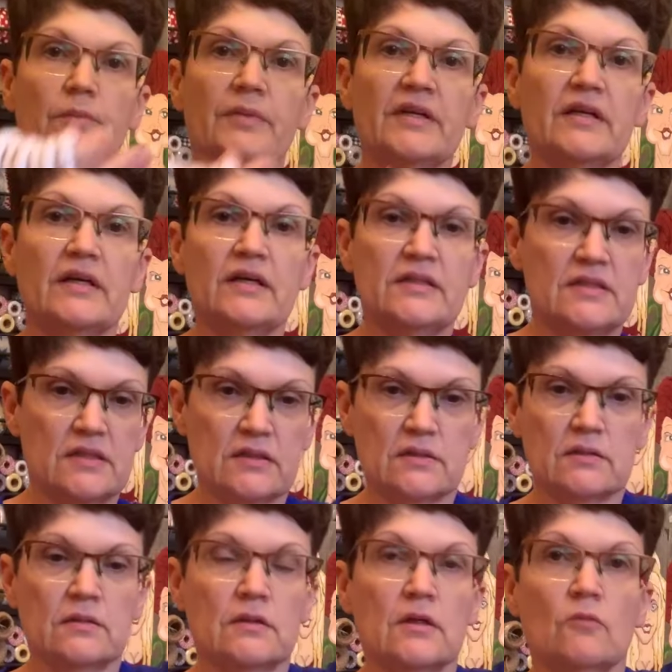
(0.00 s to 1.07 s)
bit.
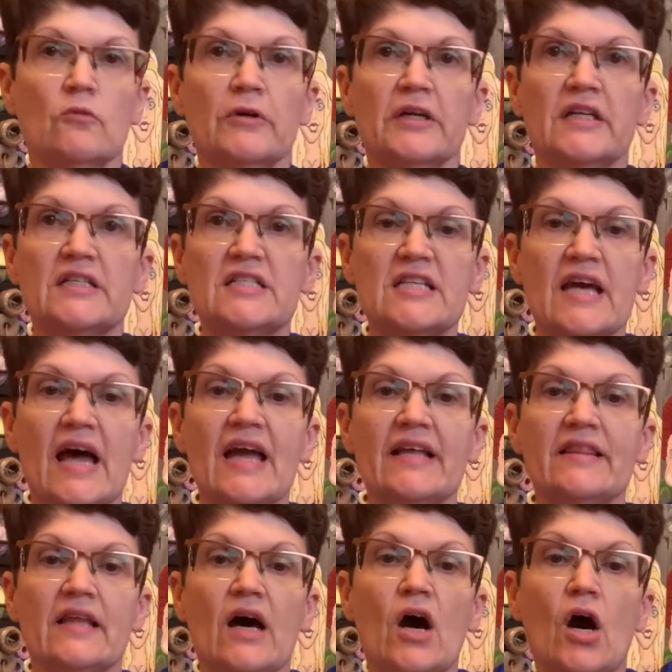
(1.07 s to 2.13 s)
we're going to take
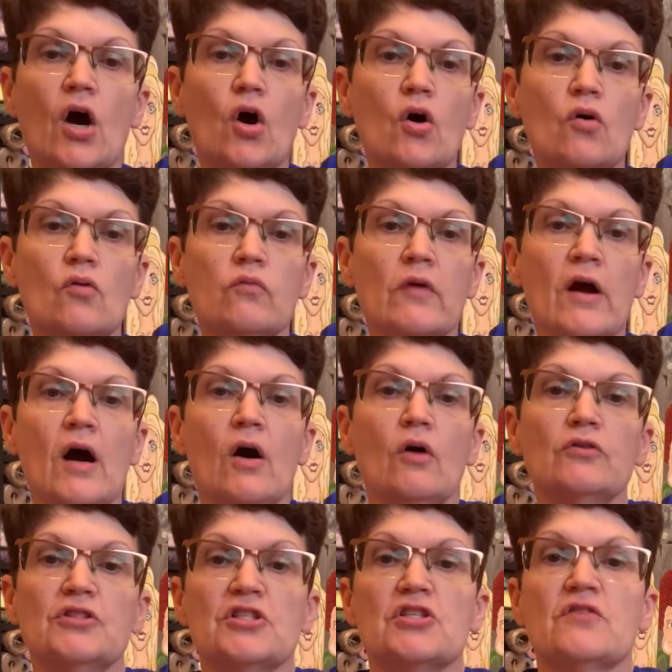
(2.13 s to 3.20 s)
the whole roll,
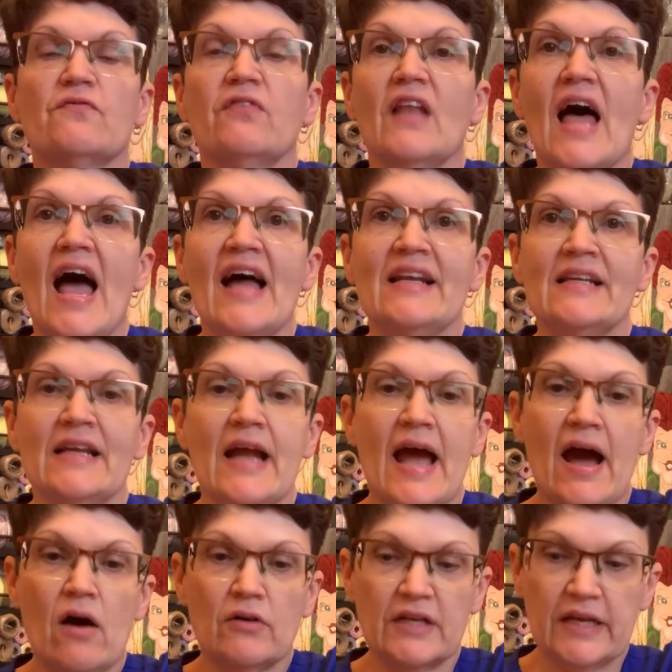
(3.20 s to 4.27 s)
just flatten it
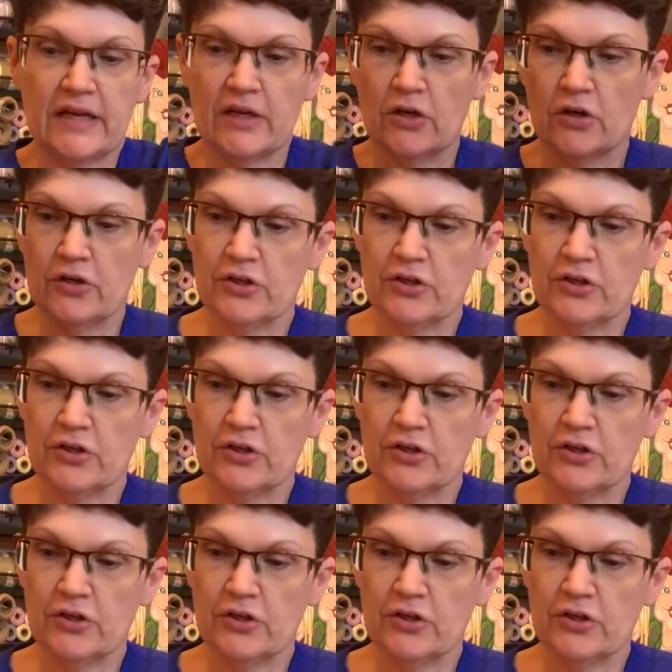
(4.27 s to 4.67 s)
out here.